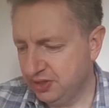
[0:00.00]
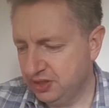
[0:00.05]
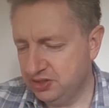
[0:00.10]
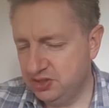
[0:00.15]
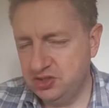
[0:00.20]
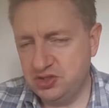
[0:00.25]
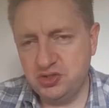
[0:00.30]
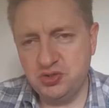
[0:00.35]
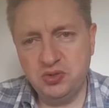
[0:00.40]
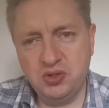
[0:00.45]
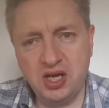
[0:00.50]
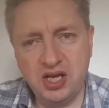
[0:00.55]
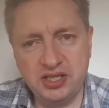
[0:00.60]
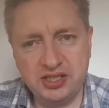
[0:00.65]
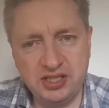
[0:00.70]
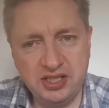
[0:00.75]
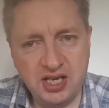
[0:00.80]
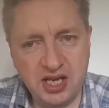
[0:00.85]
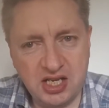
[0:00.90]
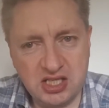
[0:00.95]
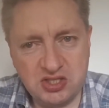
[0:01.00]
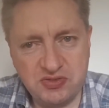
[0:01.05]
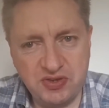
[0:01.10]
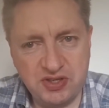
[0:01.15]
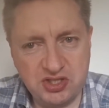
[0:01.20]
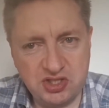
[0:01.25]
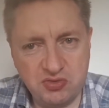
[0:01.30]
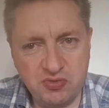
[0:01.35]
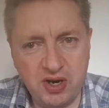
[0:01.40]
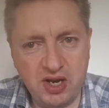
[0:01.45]
You do like your nice
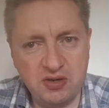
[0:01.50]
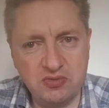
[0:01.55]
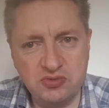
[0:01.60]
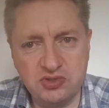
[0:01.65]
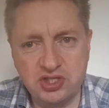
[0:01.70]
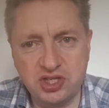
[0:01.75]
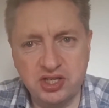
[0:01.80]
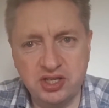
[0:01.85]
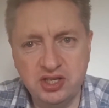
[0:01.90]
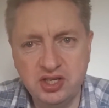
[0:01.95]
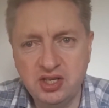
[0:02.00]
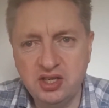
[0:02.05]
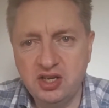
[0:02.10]
things around you,